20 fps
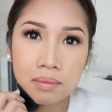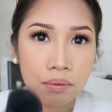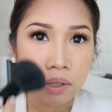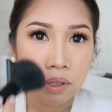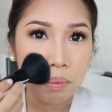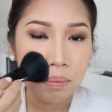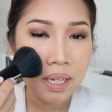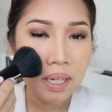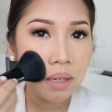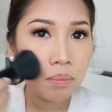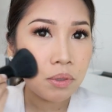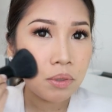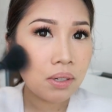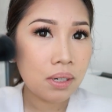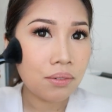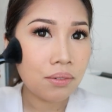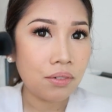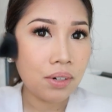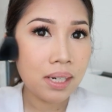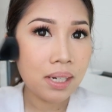With makeup, you
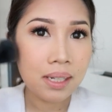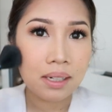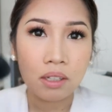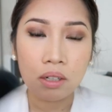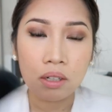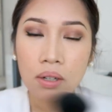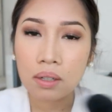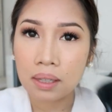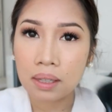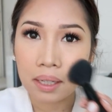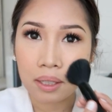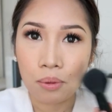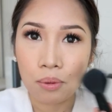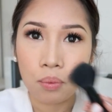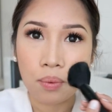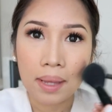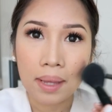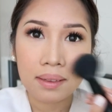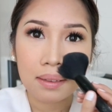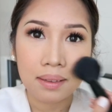can really look like
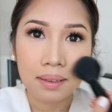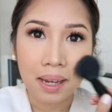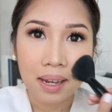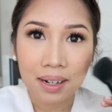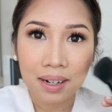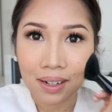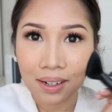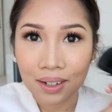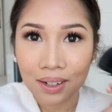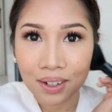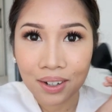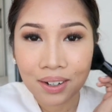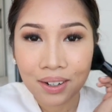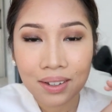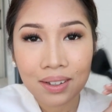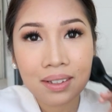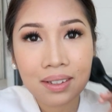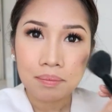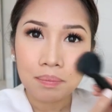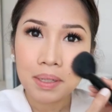you went tanning.
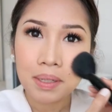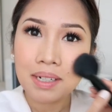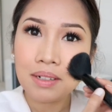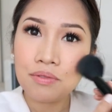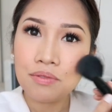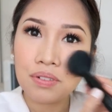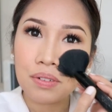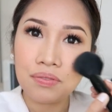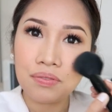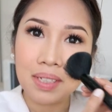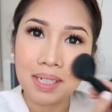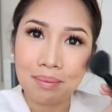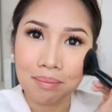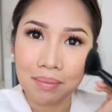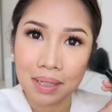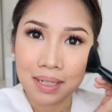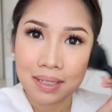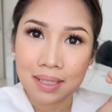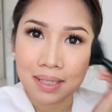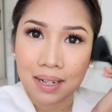Parang fifteen
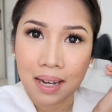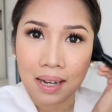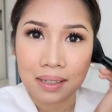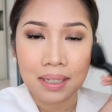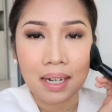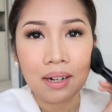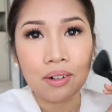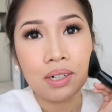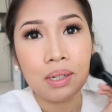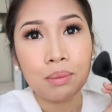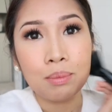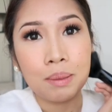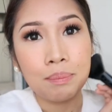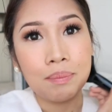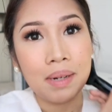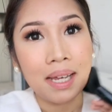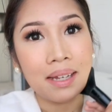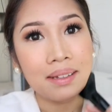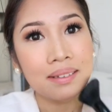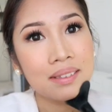minutes na ata ako
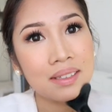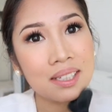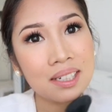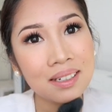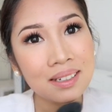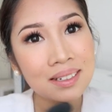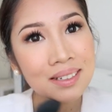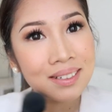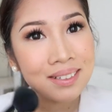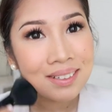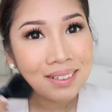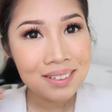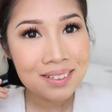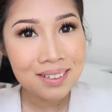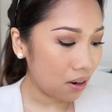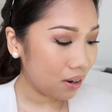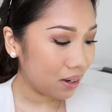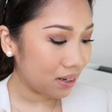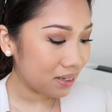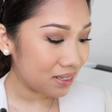nagbe-blend.
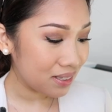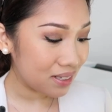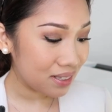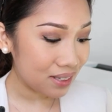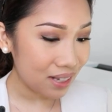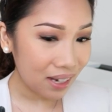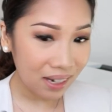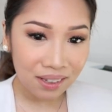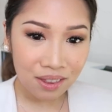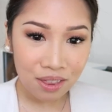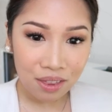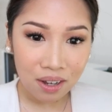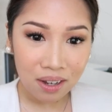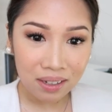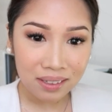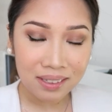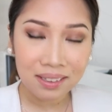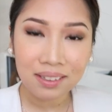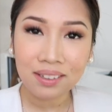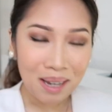On second
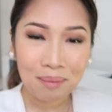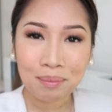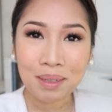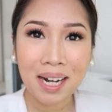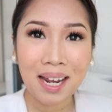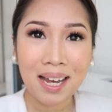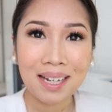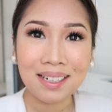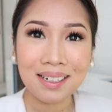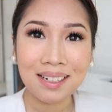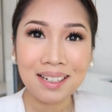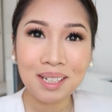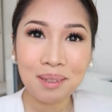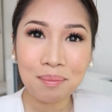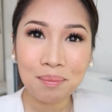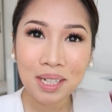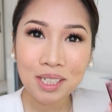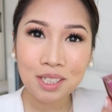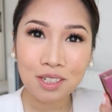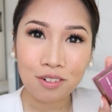thought, I'm gonna add a
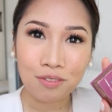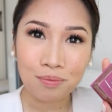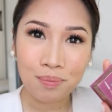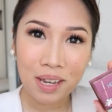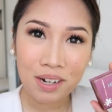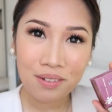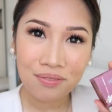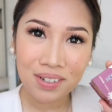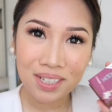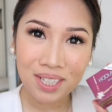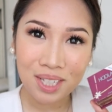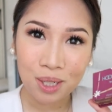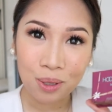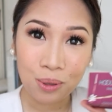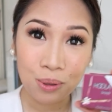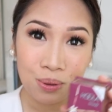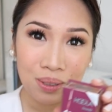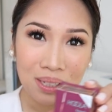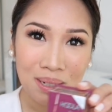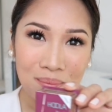little bit of Benefit's
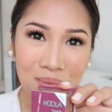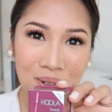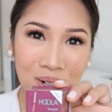Hoola